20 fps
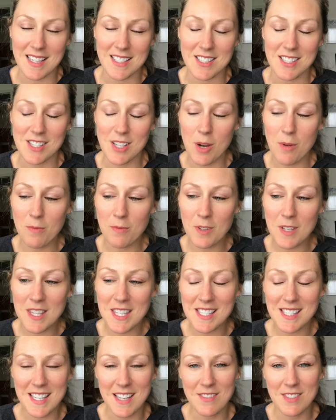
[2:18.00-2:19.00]
just hopefully
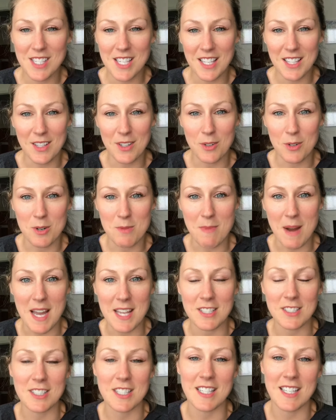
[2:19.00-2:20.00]
this gives you a little
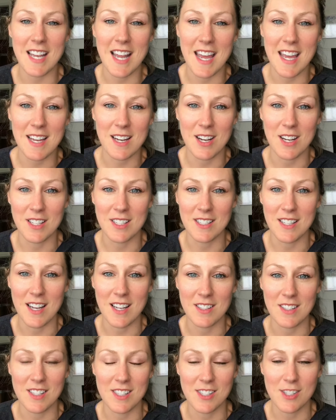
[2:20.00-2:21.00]
reminder today
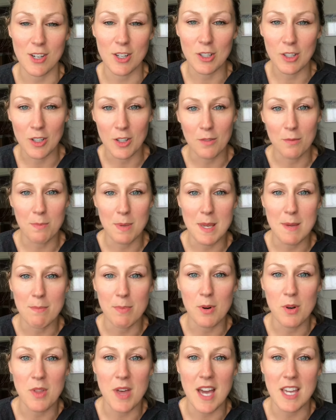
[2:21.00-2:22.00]
on the circle of
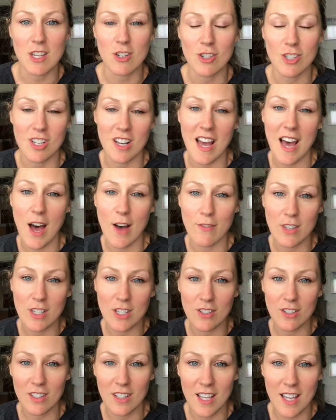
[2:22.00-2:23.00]
people that you should have in
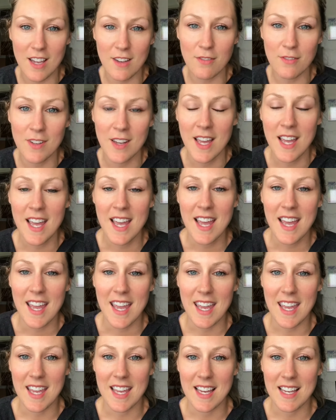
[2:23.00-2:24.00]
your life.
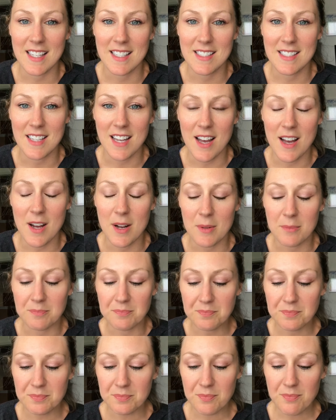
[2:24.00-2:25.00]
And
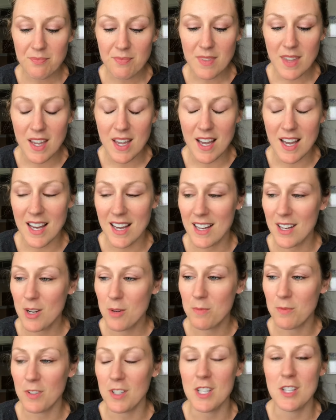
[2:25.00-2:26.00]

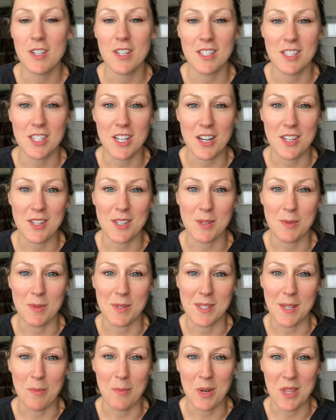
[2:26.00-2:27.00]
hopefully you can share this with
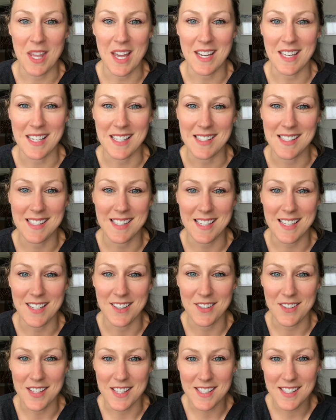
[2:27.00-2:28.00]
someone that needs to
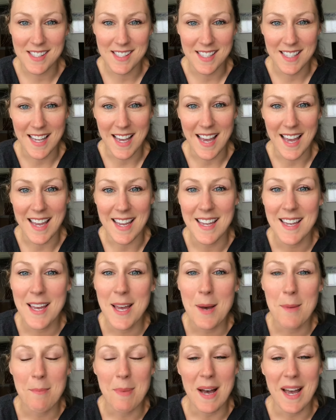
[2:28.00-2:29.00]
hear this today.
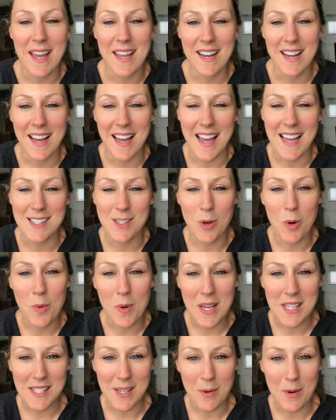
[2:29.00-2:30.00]
But as
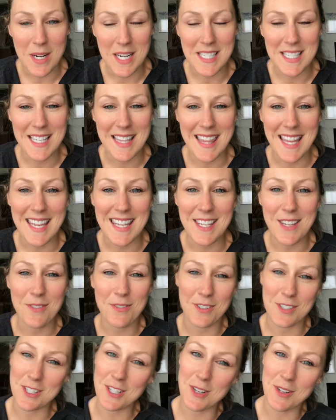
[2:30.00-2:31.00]
always, I wanted to thank you
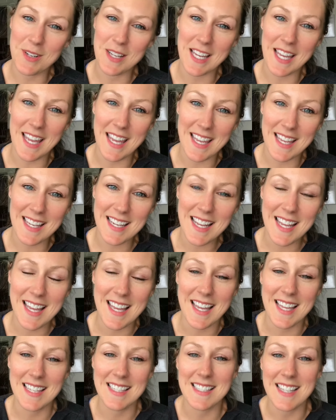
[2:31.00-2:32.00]
for tuning in,
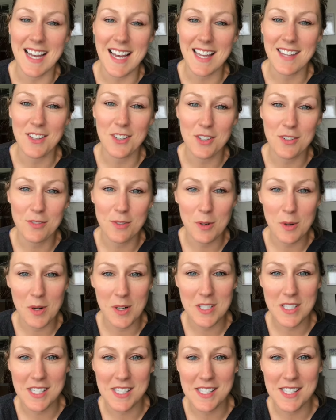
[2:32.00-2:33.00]
and I look
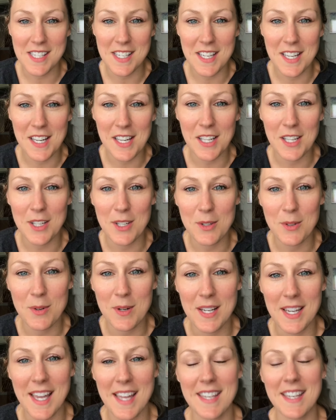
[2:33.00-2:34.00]
forward to seeing you
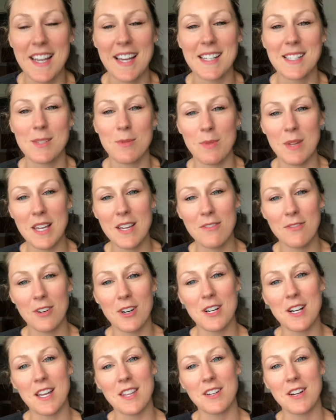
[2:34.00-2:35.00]
again next week for
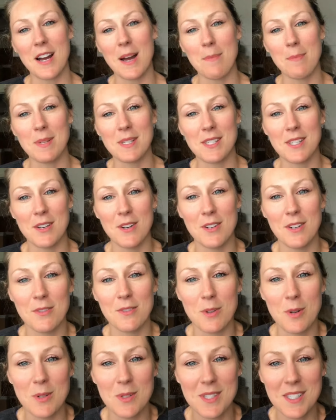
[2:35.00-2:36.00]
another episode
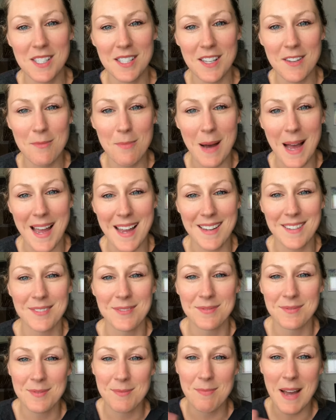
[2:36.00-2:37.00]
of Quotes to Live By.
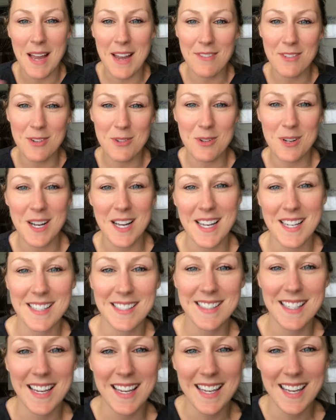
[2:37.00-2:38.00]
Bye
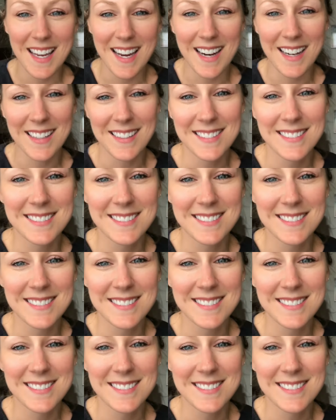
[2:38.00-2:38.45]
everyone, take care.